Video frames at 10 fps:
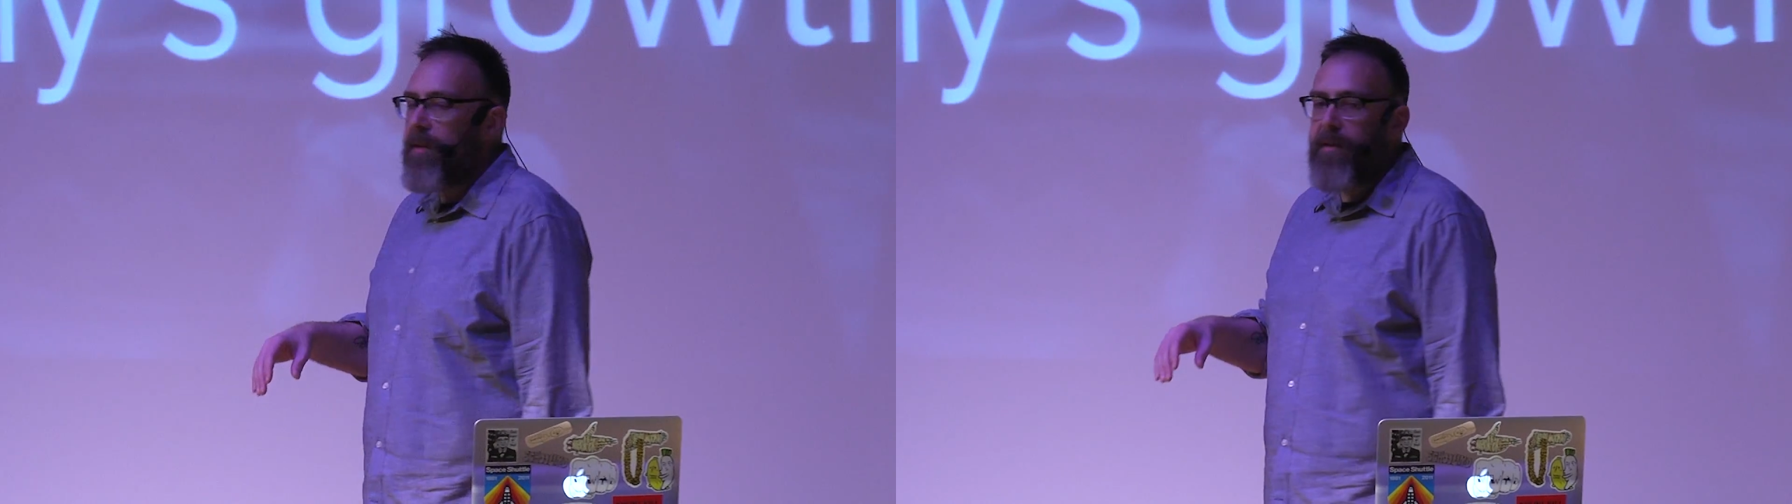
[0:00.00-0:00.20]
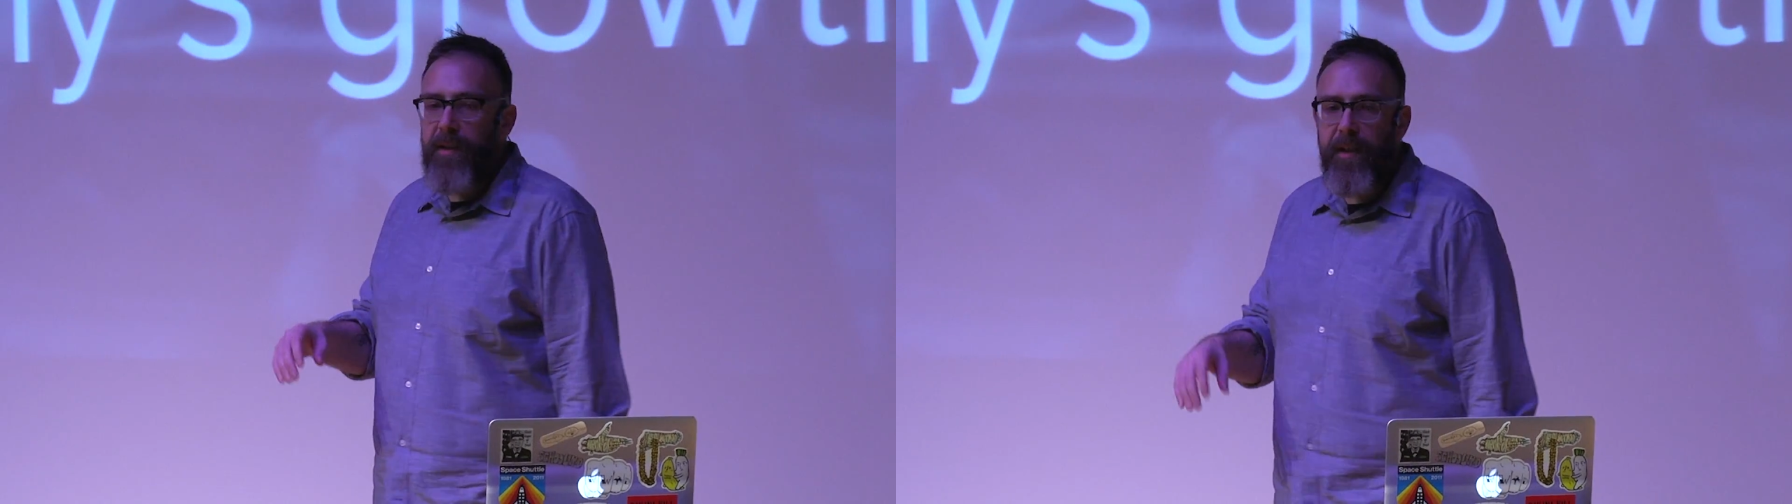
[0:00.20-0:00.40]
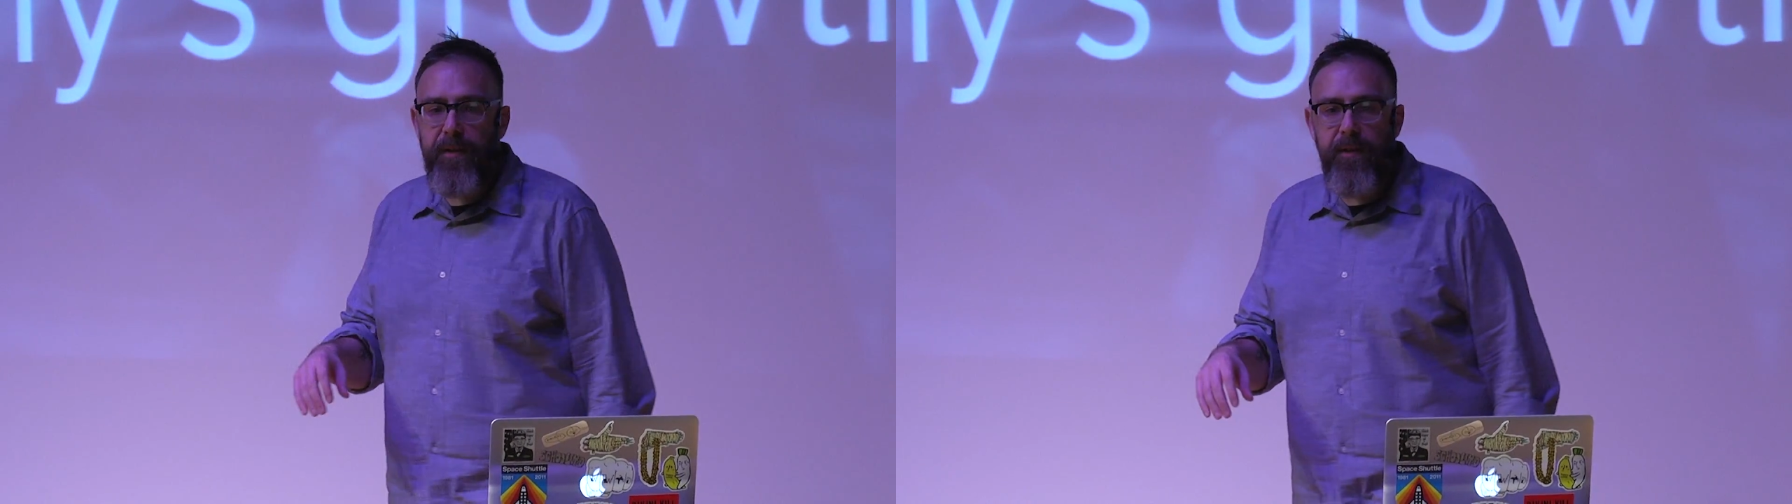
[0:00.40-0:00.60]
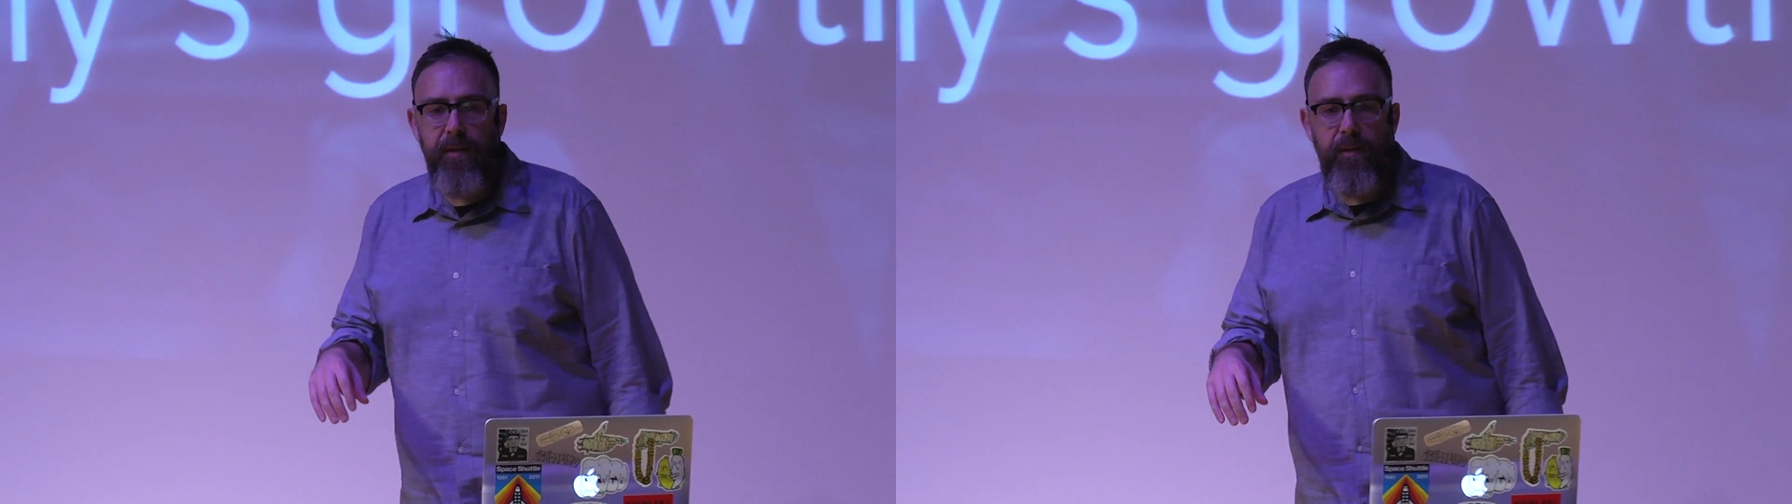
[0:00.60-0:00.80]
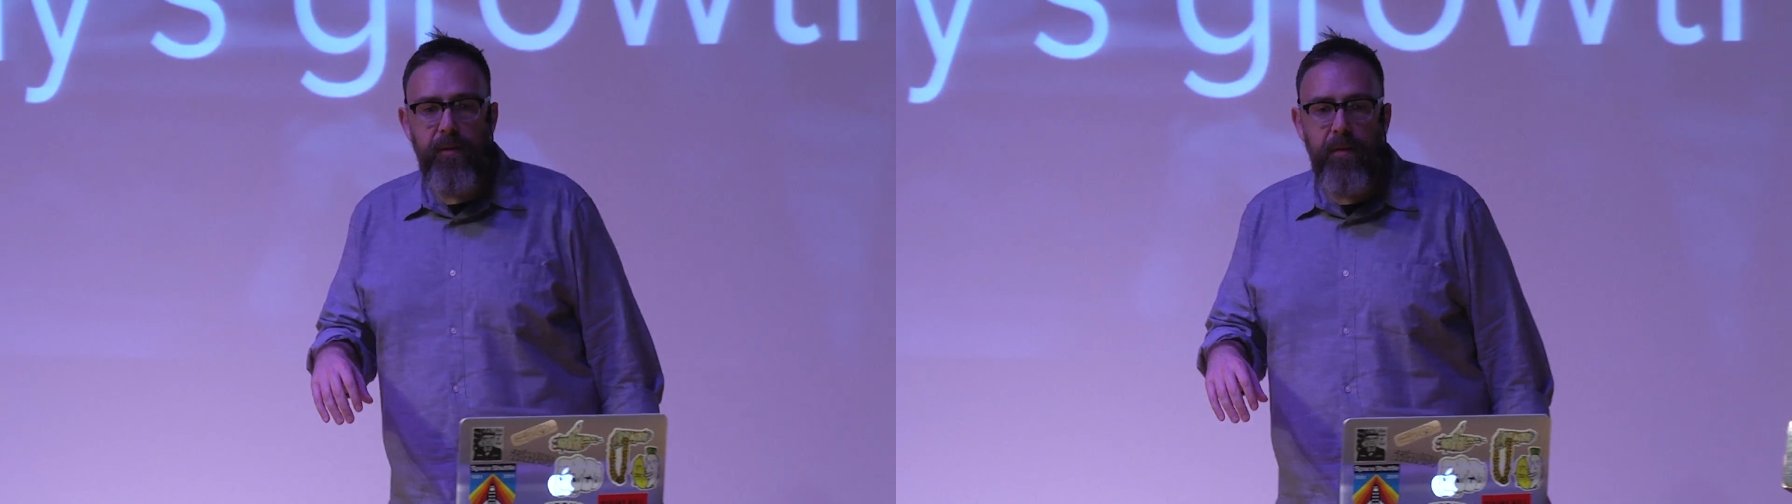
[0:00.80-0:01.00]
in teaching
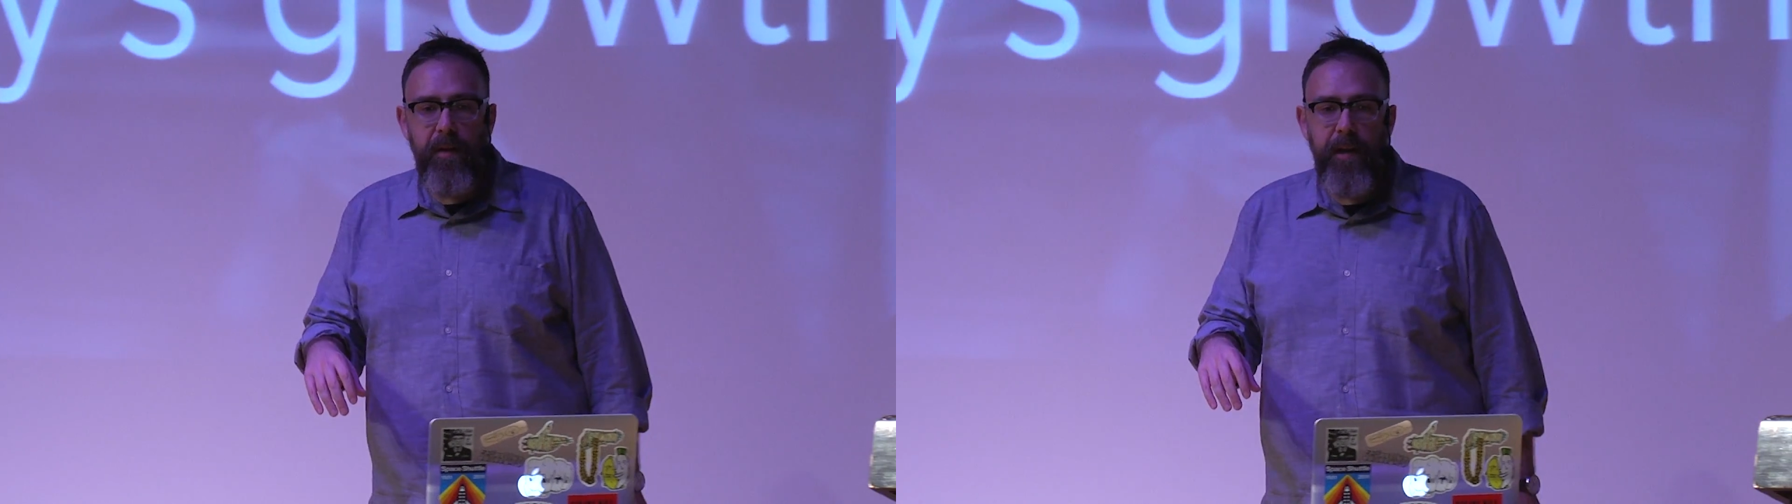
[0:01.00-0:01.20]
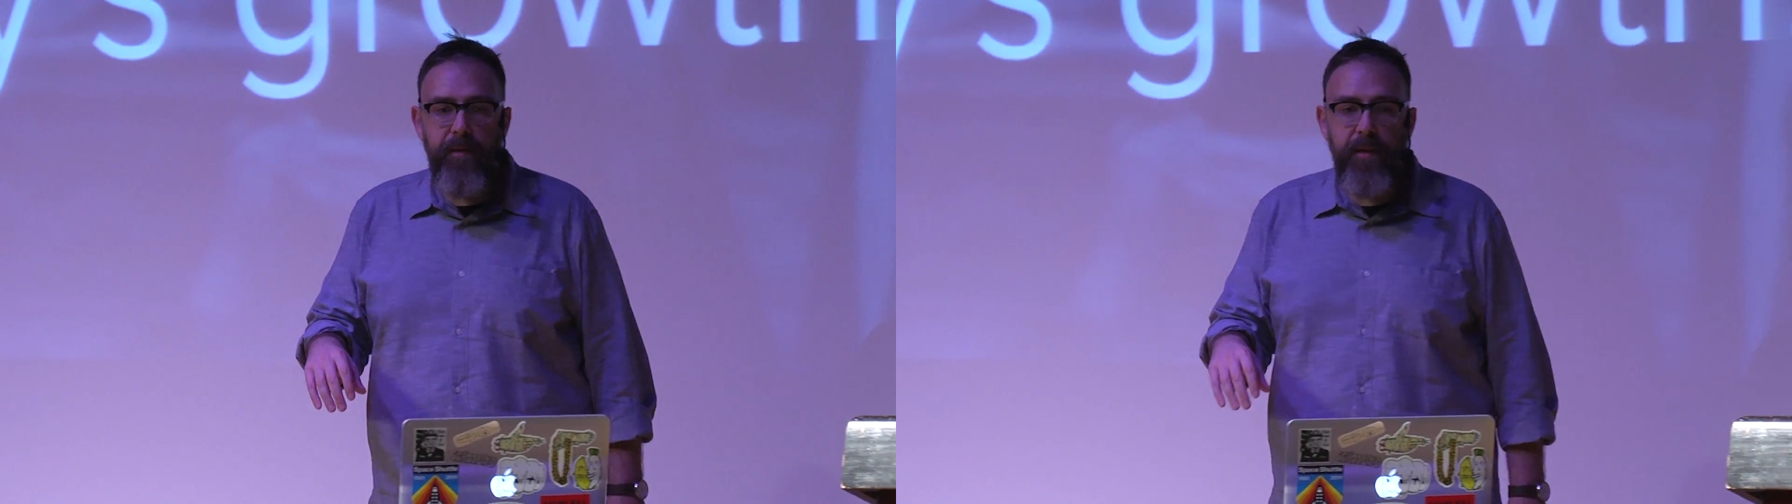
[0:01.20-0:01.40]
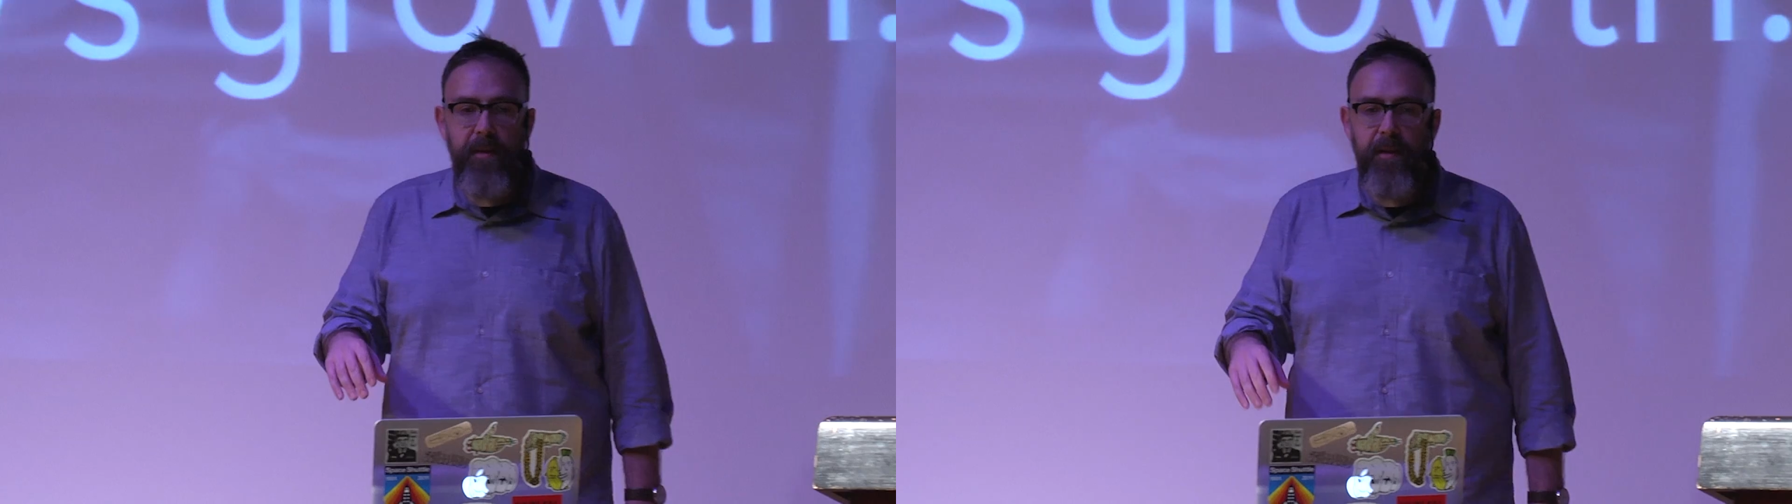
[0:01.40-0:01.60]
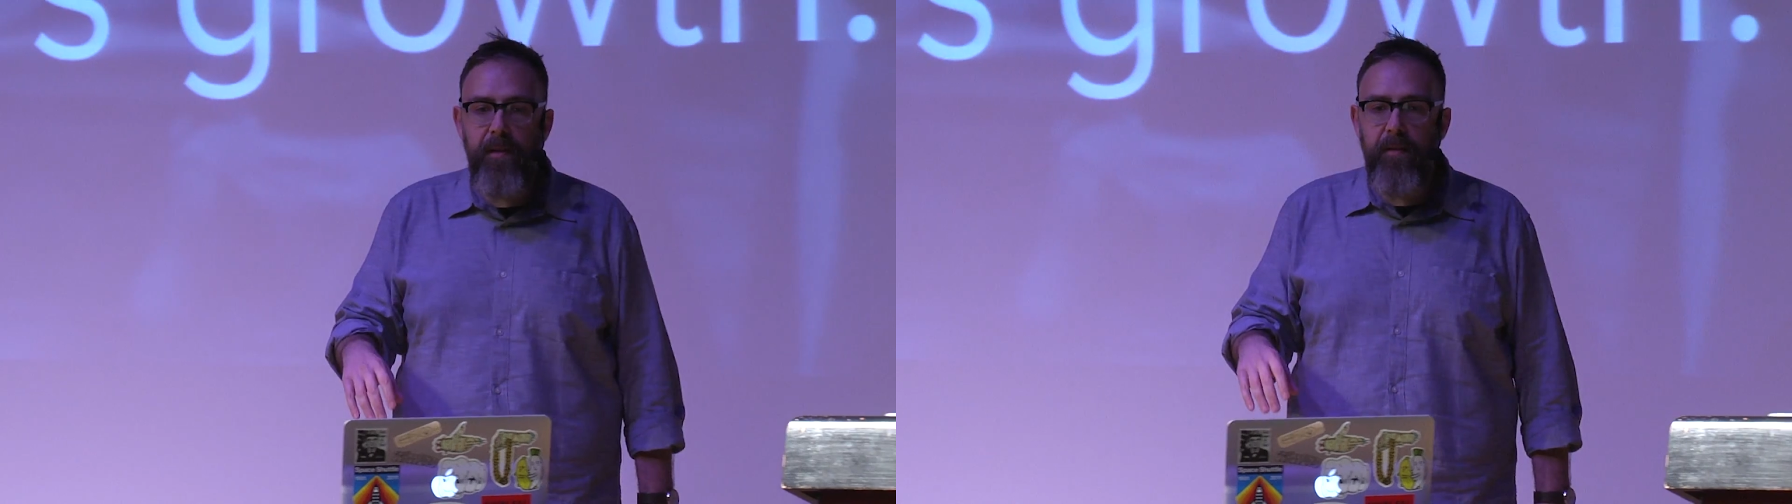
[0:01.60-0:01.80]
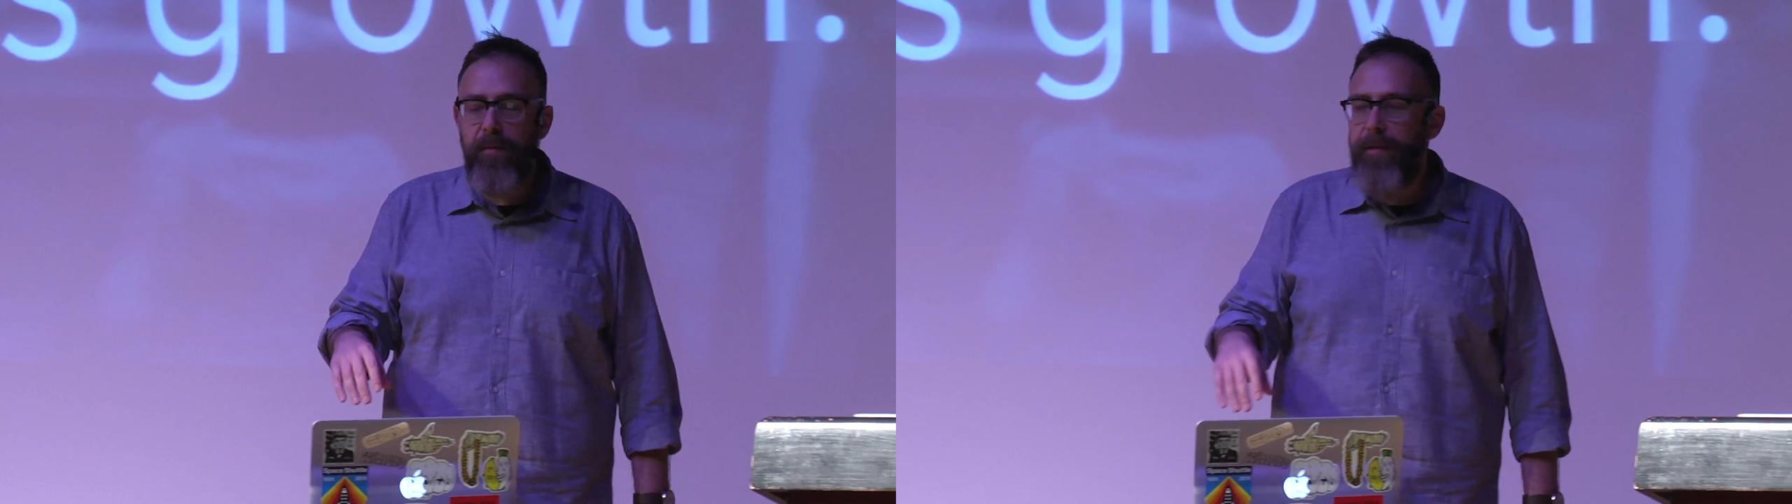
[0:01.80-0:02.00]
you how to
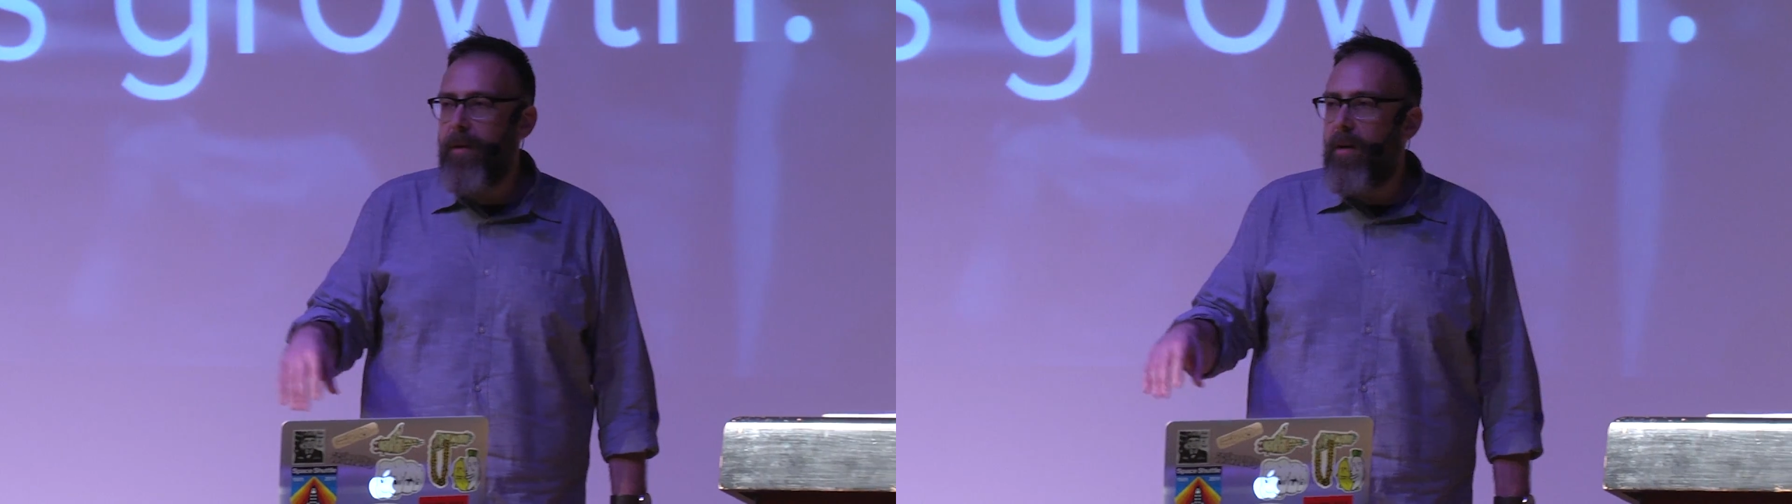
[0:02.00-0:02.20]
deal with